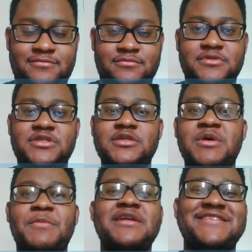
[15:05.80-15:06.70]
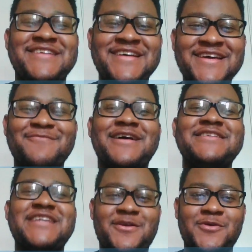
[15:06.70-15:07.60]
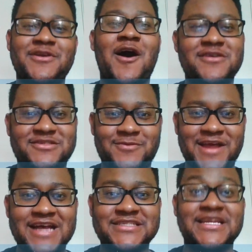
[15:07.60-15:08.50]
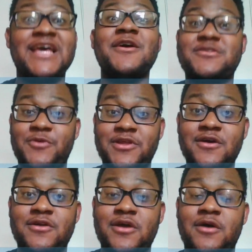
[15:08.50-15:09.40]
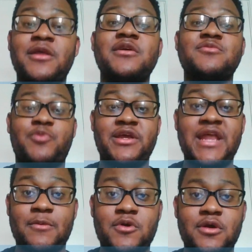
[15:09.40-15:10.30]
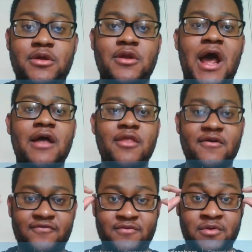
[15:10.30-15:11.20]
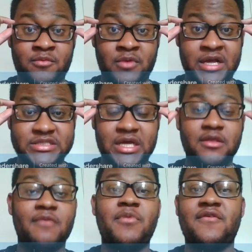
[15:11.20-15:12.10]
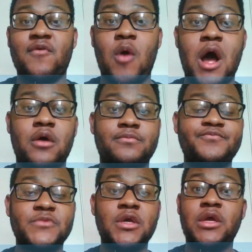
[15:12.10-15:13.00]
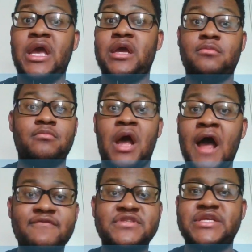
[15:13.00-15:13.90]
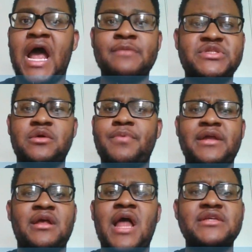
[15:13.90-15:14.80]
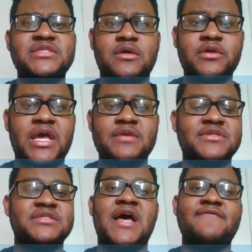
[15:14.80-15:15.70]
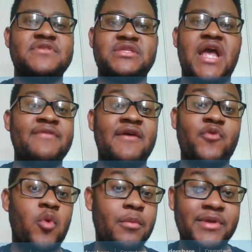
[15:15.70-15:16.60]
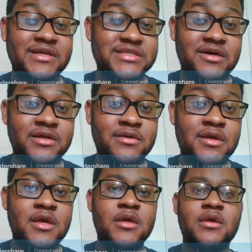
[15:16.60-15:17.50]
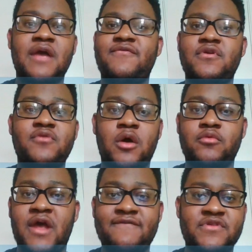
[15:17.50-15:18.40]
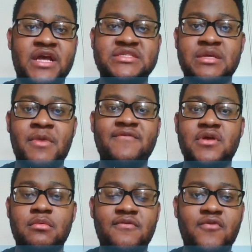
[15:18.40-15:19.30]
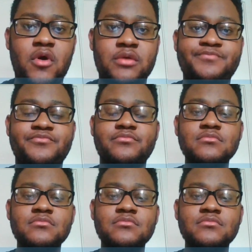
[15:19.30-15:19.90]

excuse me, my my genuine honest reaction. It looks really good though. It looks pretty damn good. You know, I love like I said, I love Breath of the Wild. And obviously I'm still playing a lot of Zelda games because obviously I never grew up playing Zelda. If you don't have not seen my video before.